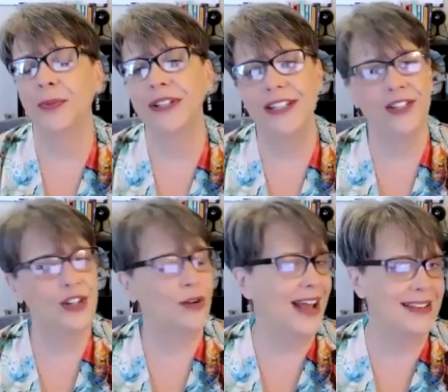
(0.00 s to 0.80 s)
Please
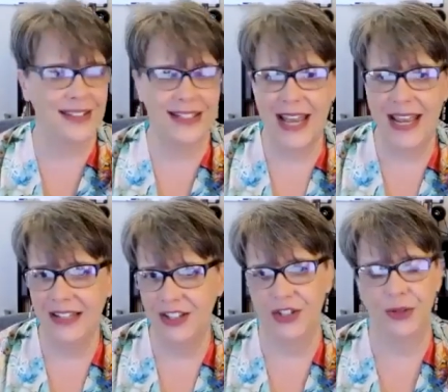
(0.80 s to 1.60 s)
don't
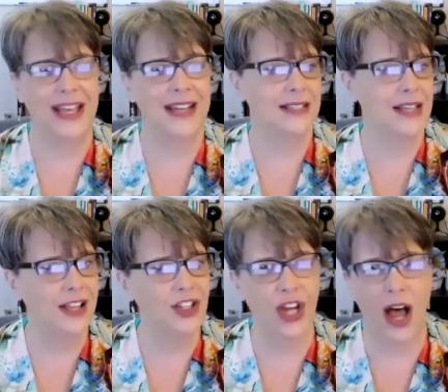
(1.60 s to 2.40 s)
hesitate to get in touch.